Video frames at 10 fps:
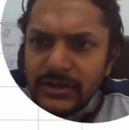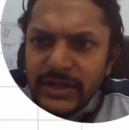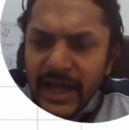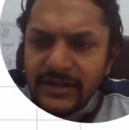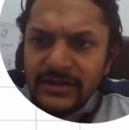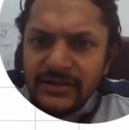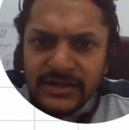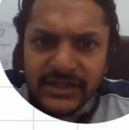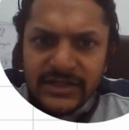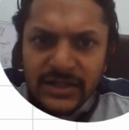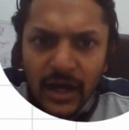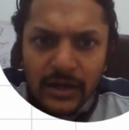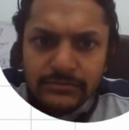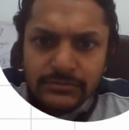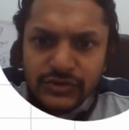Tan
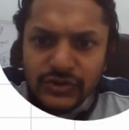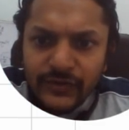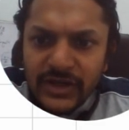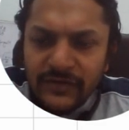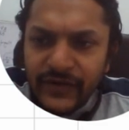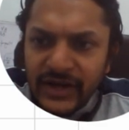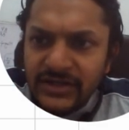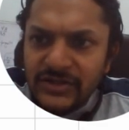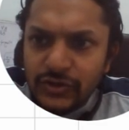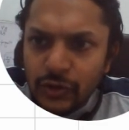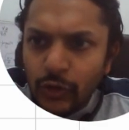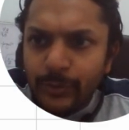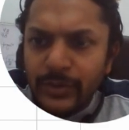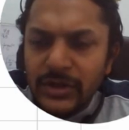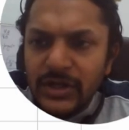theta, so we can find the
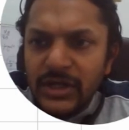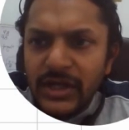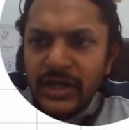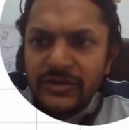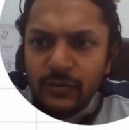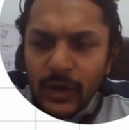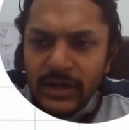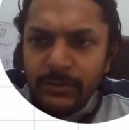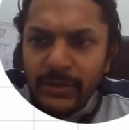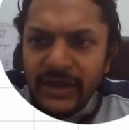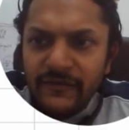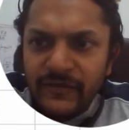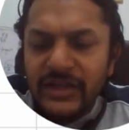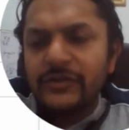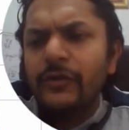slope. It's 1 by
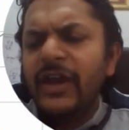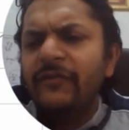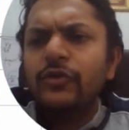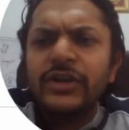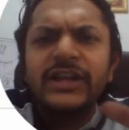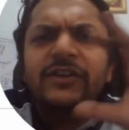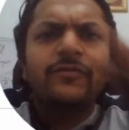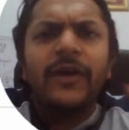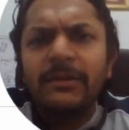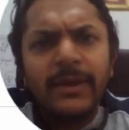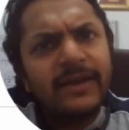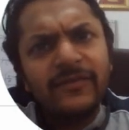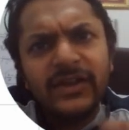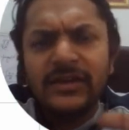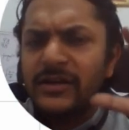V, so we have to create 1 by
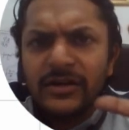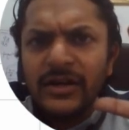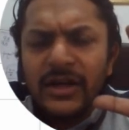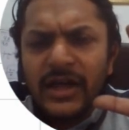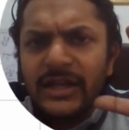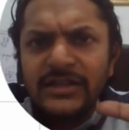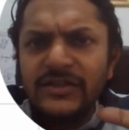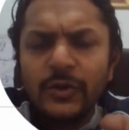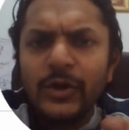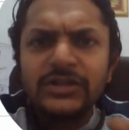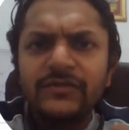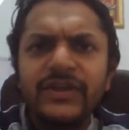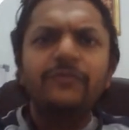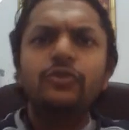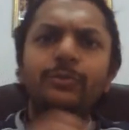V here. In this equation, we
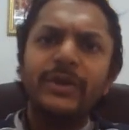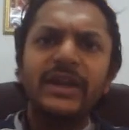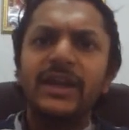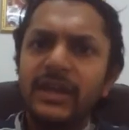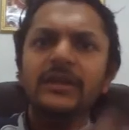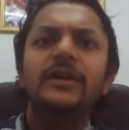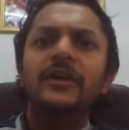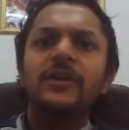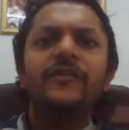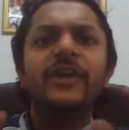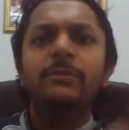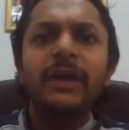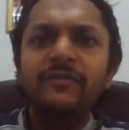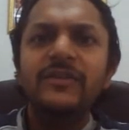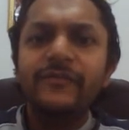have to bring in 1
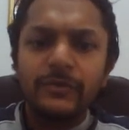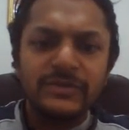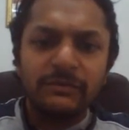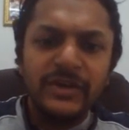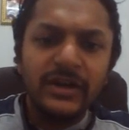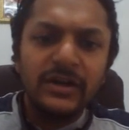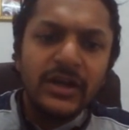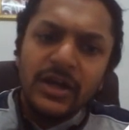by V from somewhere.